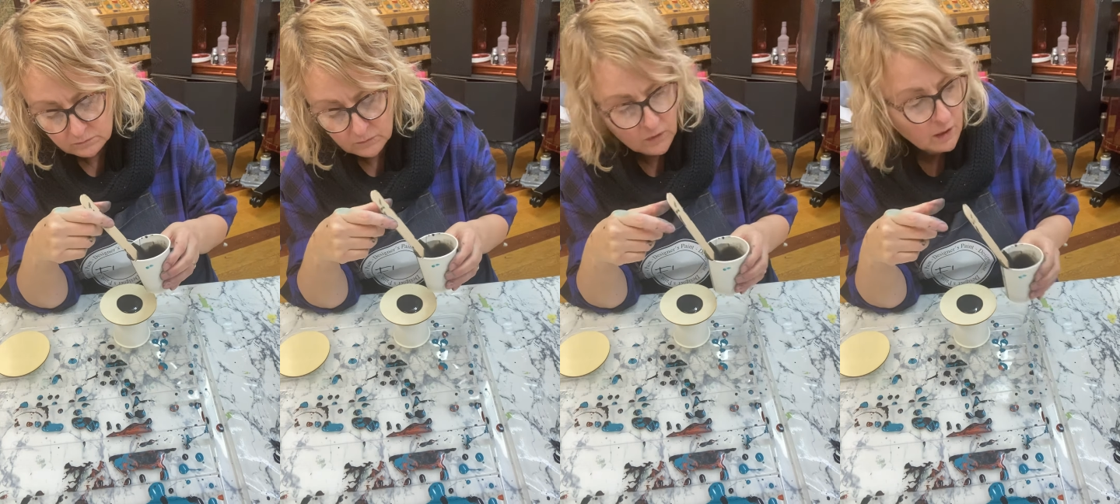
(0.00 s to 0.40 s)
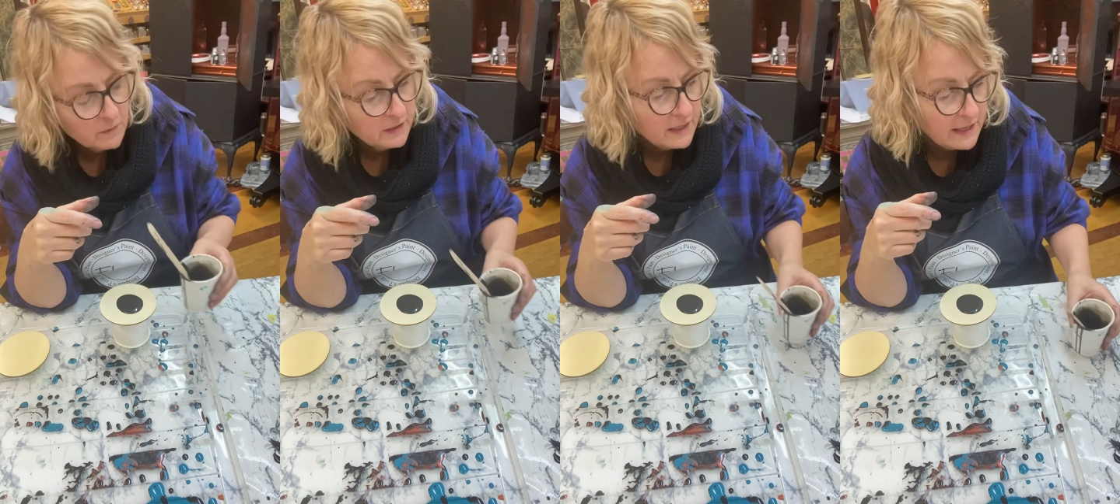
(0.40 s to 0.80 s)
I'm going
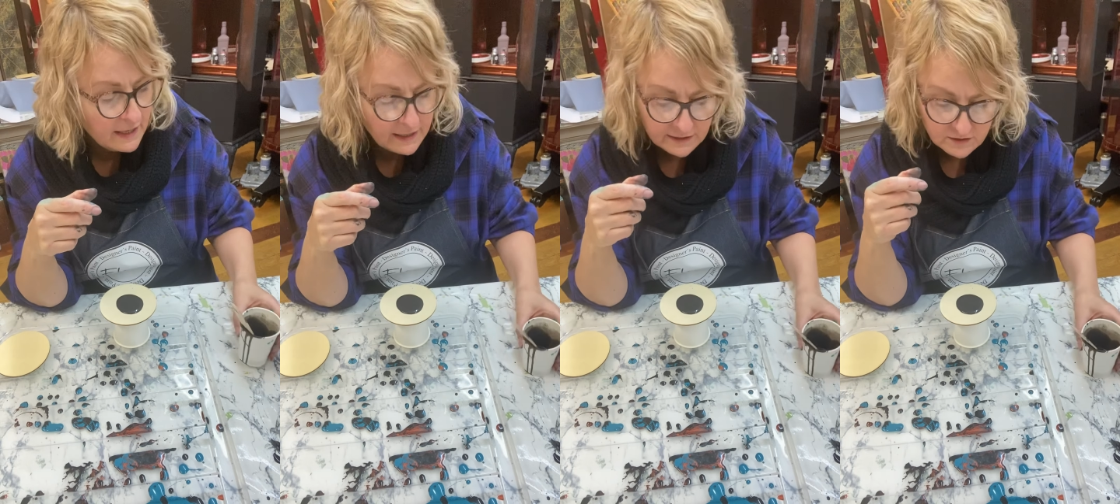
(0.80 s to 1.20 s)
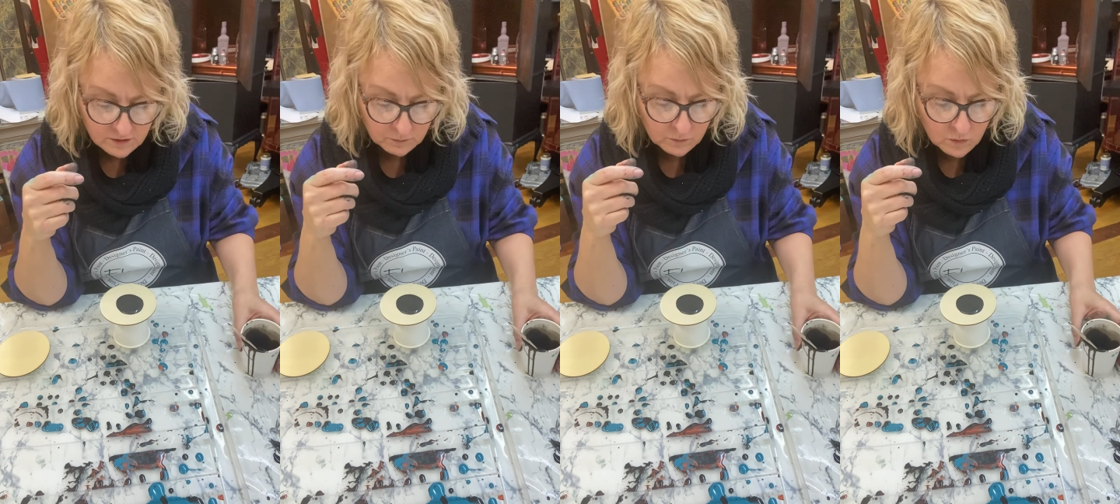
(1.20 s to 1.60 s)
to add
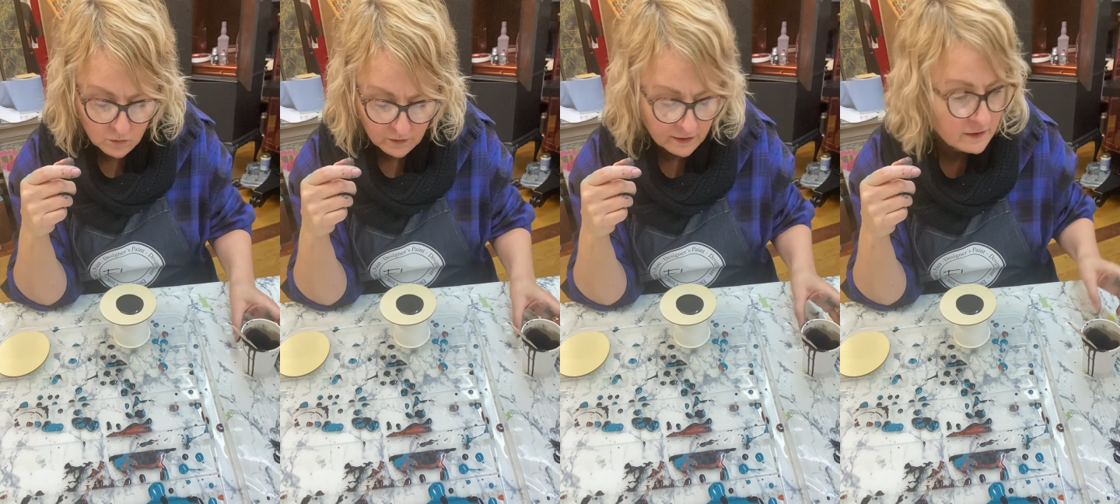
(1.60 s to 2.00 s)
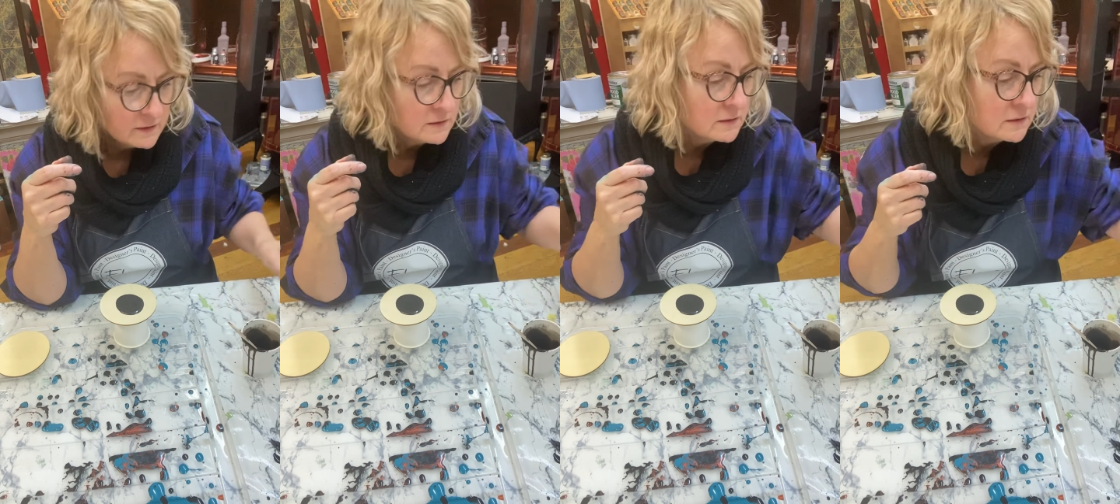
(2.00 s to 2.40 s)
more
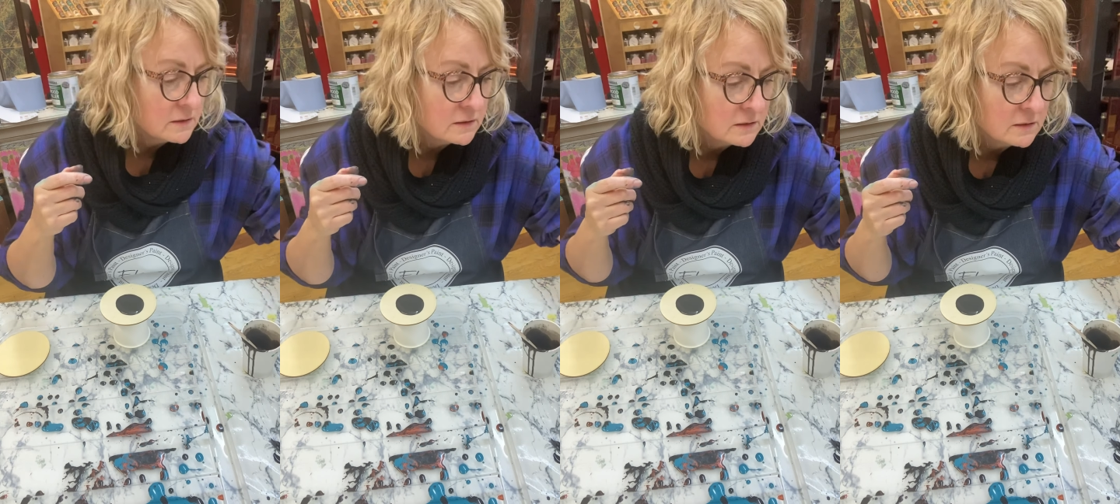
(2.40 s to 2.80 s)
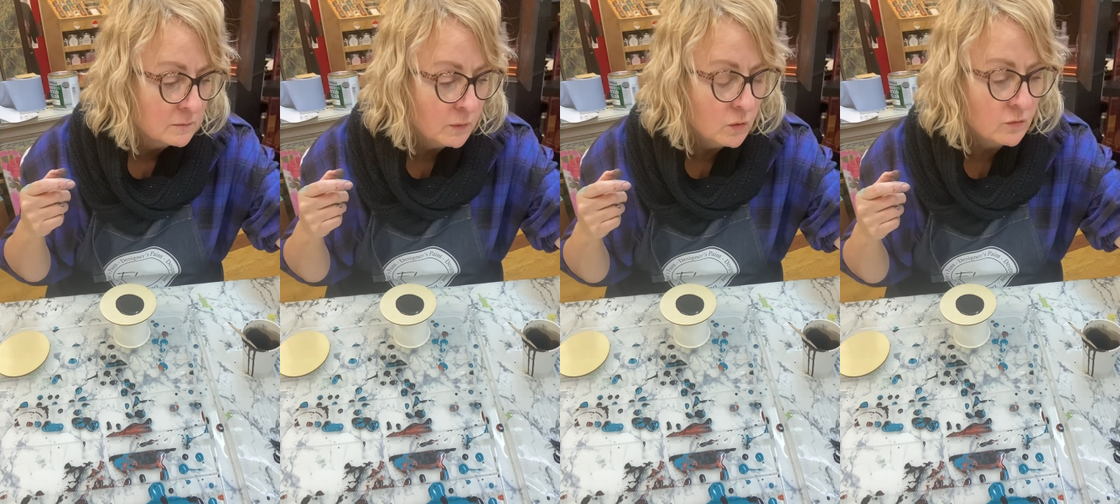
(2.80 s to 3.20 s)

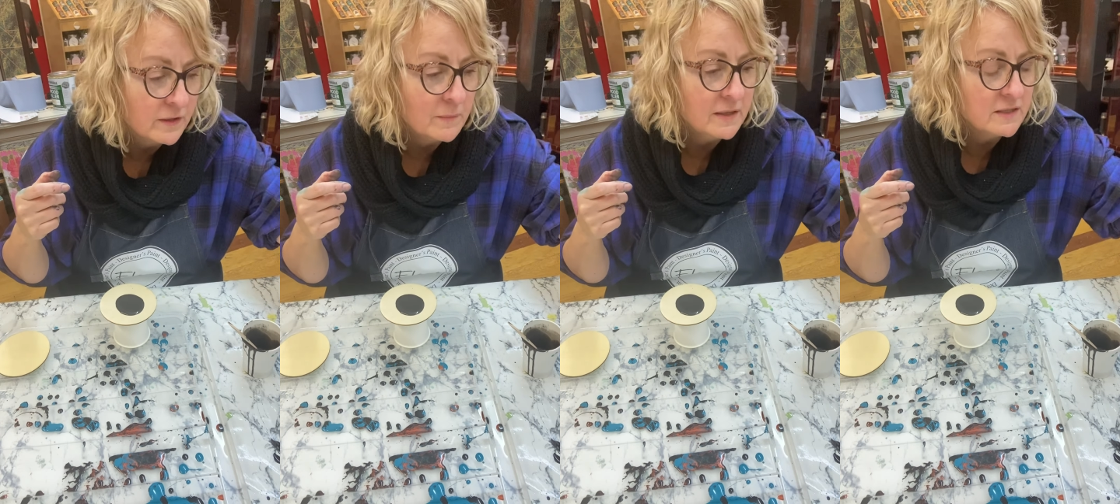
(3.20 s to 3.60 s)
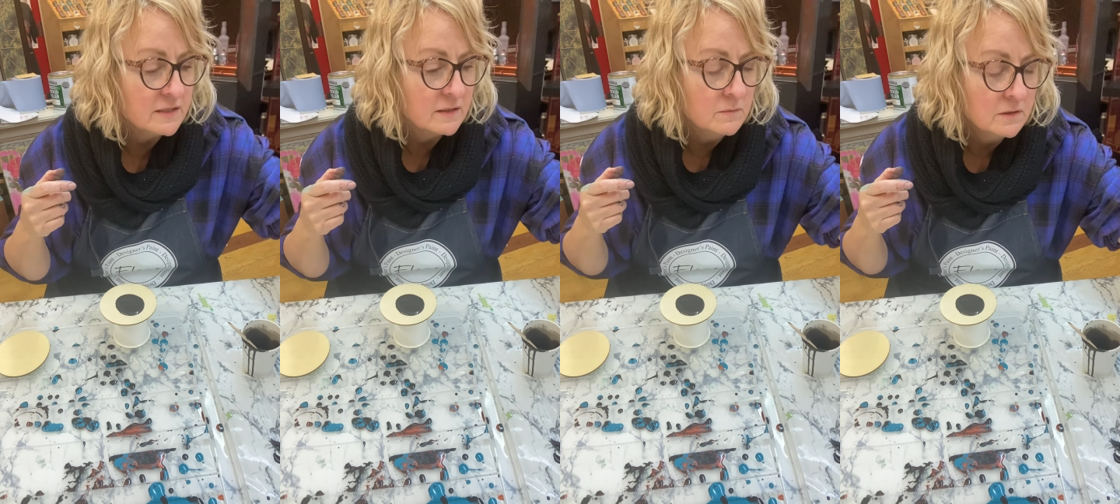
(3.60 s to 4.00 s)
pouring medium